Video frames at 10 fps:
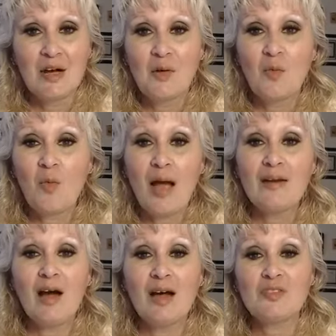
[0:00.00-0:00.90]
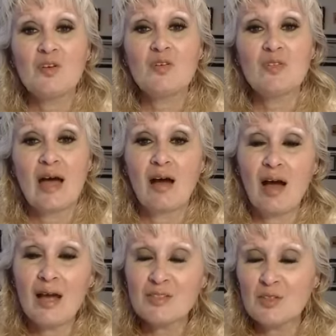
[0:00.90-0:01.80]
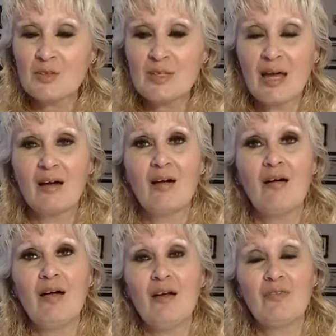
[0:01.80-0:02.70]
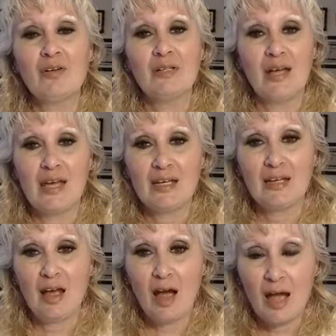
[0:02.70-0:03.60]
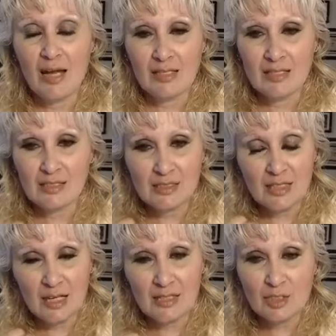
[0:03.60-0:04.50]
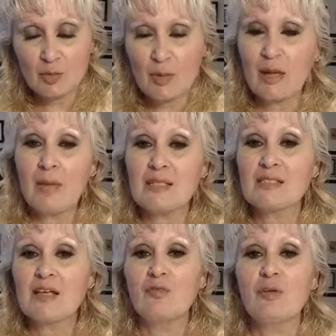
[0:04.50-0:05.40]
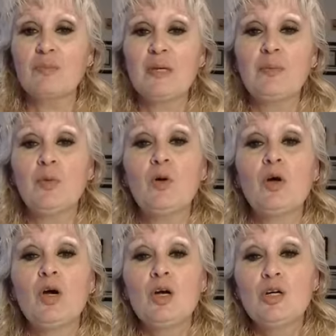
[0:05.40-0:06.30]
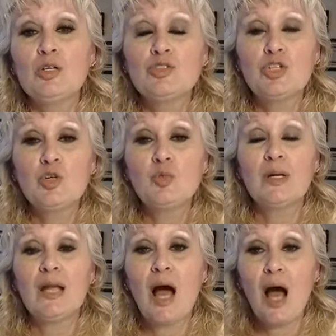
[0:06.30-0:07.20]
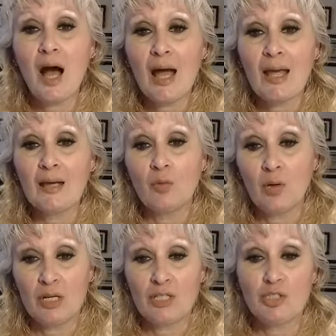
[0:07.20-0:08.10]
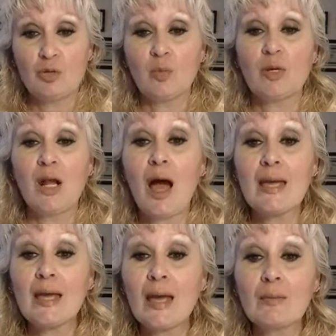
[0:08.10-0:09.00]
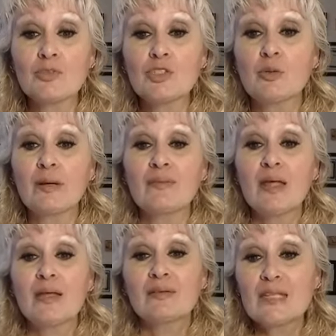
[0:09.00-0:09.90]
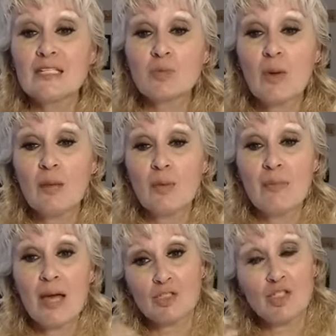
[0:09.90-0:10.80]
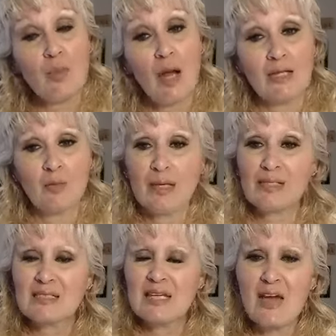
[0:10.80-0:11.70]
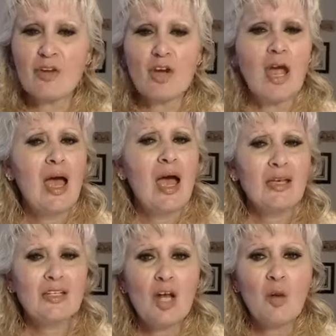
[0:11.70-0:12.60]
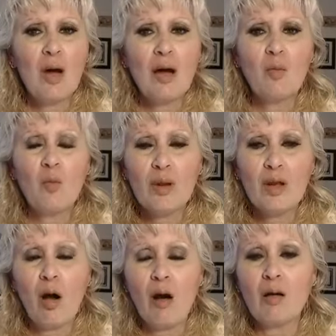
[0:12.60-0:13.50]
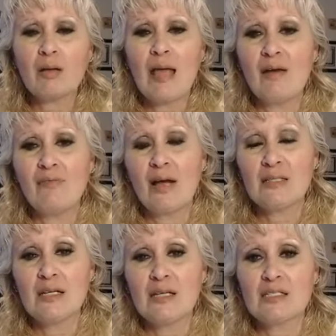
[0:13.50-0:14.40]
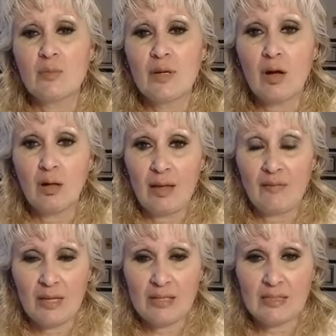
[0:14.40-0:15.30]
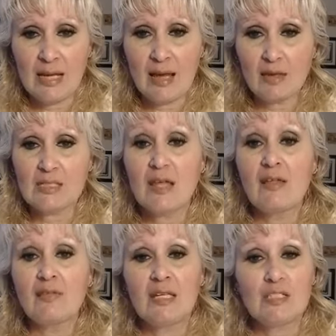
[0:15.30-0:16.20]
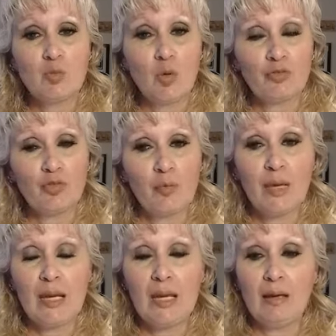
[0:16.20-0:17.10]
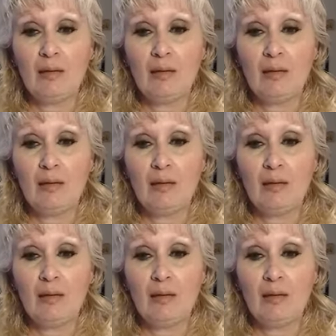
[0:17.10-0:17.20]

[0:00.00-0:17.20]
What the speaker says: Why not do that? I do that every day. I just surround myself with people who do what I want to do or what I am doing. This way we mastermind and we get together, and you know what? We all have ideas and we all have ins and outs. This worked for me.